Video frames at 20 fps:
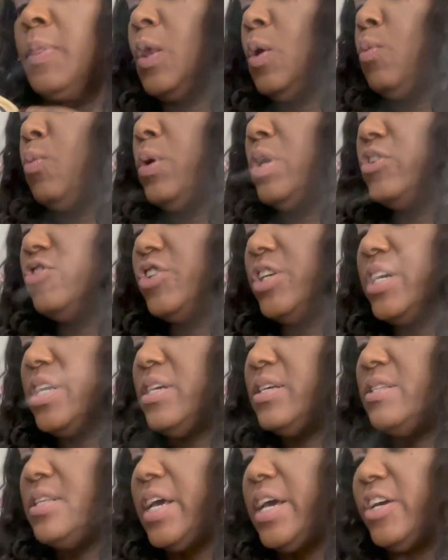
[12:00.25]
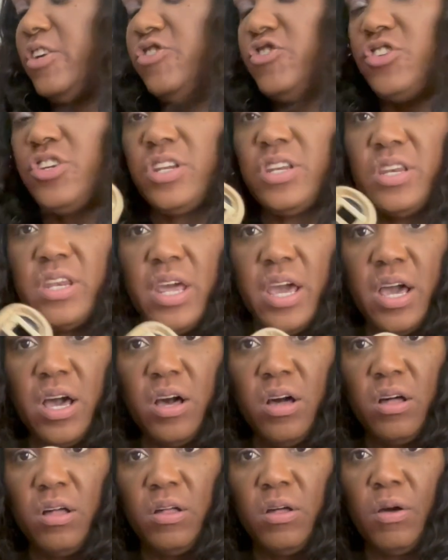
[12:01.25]
which is a
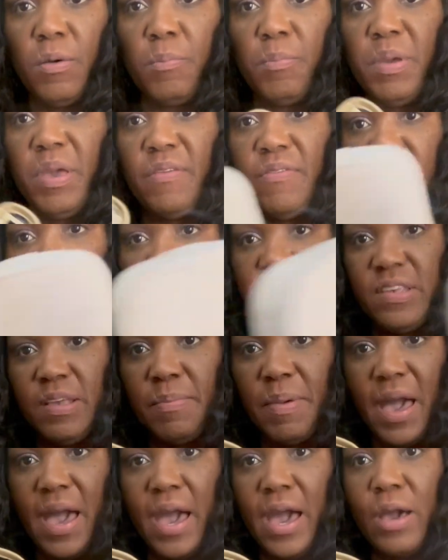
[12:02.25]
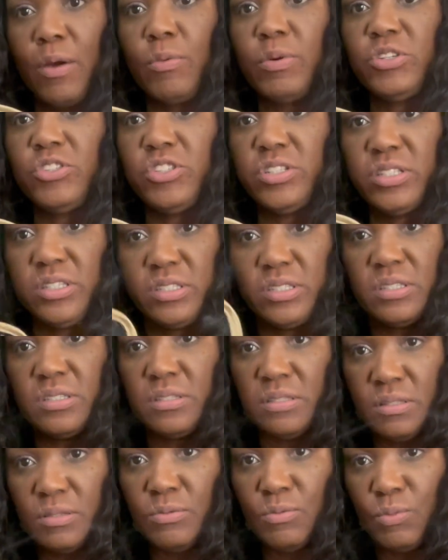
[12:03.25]
Chanel P V C bag, which is
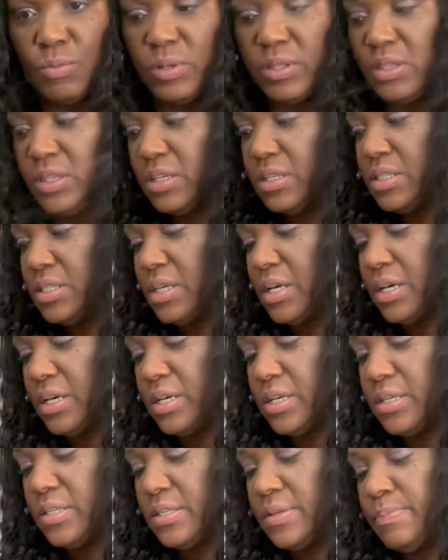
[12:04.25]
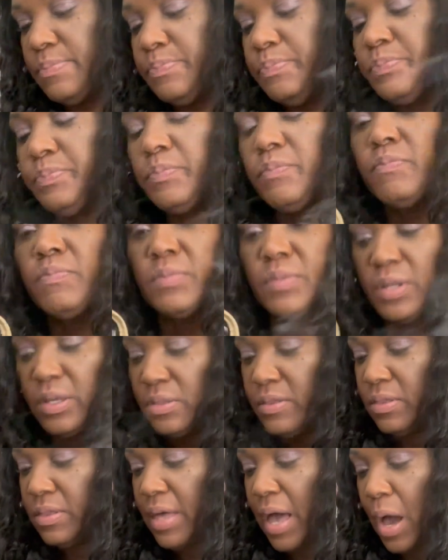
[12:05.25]
what this is.
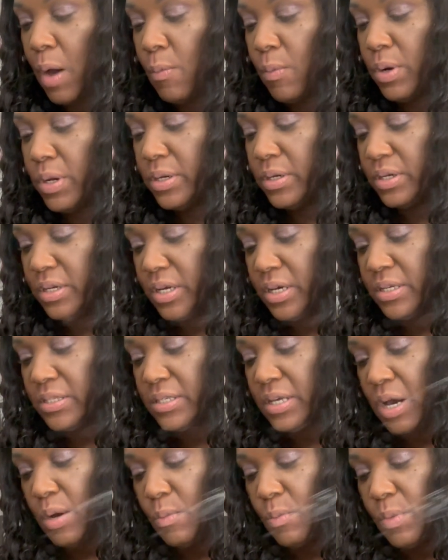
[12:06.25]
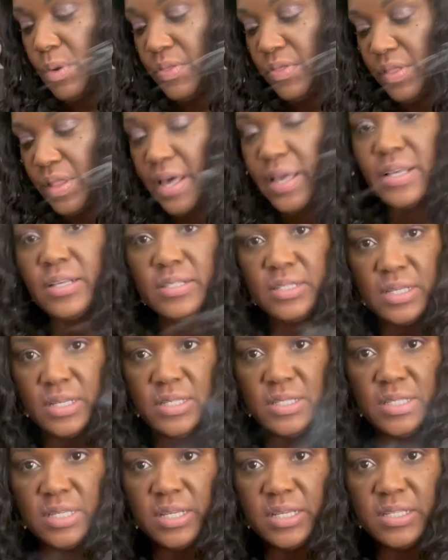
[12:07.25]
That one does come with like C
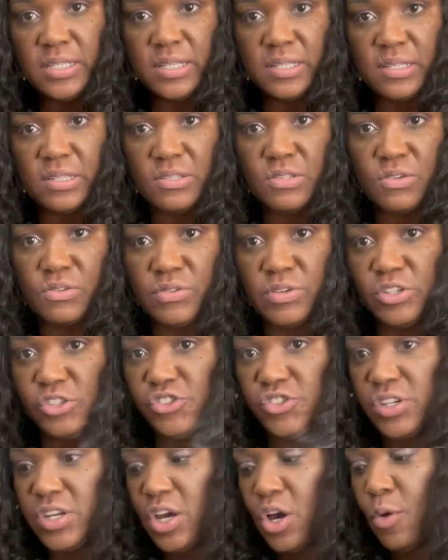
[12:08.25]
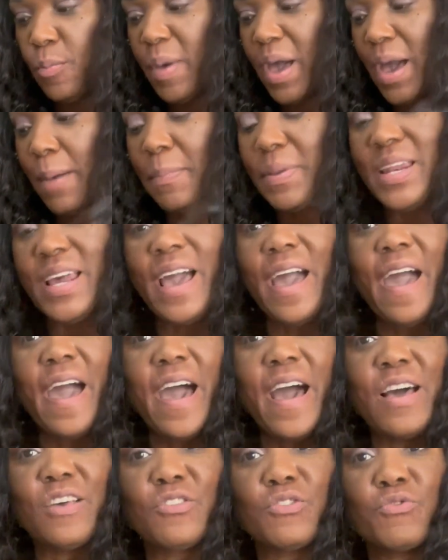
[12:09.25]
Cs because it's a real Chanel bag, but it
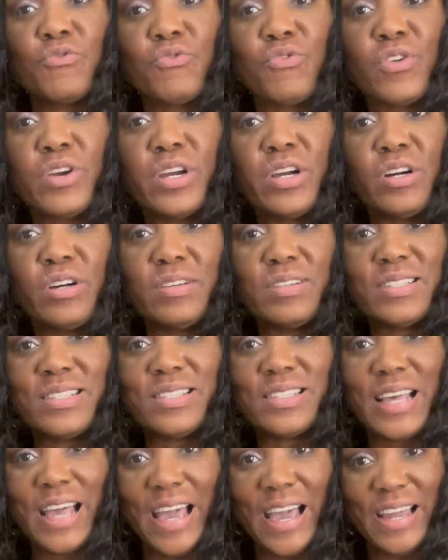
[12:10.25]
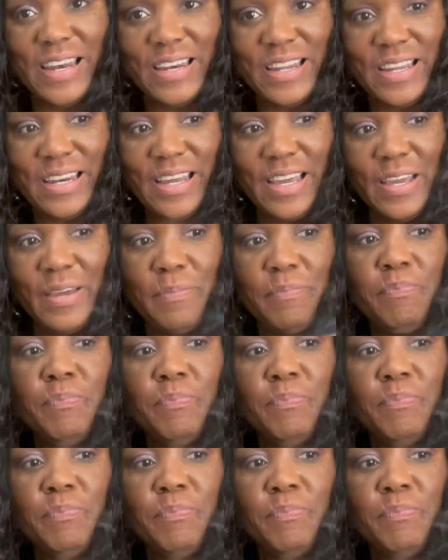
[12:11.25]
has real sand in it.